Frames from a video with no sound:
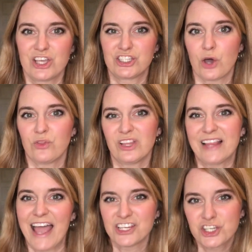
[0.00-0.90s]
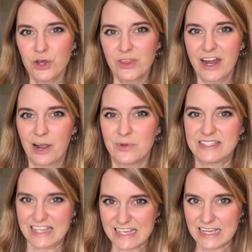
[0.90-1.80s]
So the last show that I
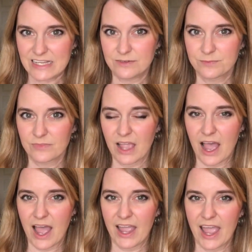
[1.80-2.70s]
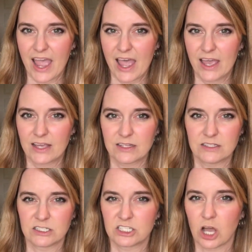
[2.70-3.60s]
was in, I had
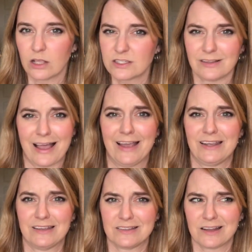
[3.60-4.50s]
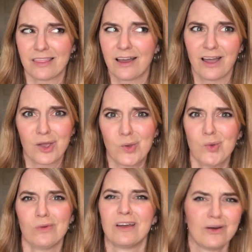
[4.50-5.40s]
tonsillitis and I thought, who,